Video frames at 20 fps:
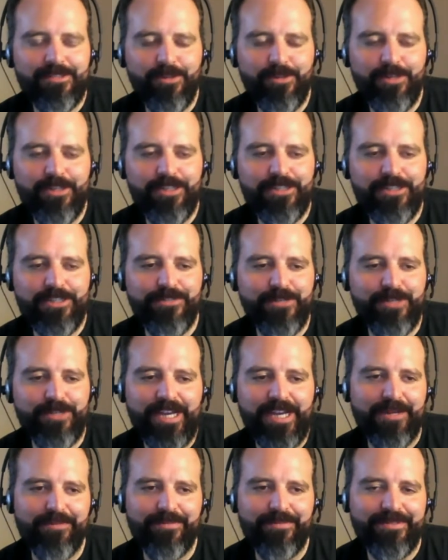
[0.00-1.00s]
what is Foo
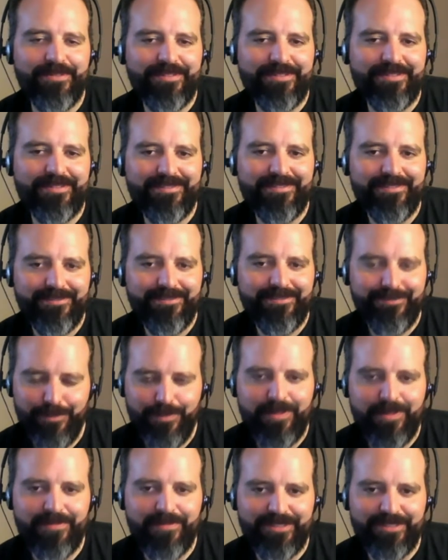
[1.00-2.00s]
Camp for
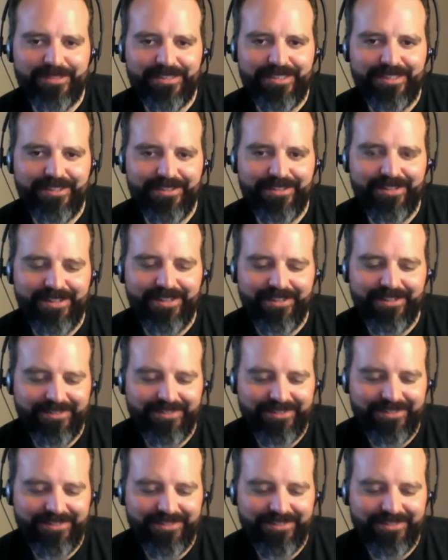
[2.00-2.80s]
people who don't know?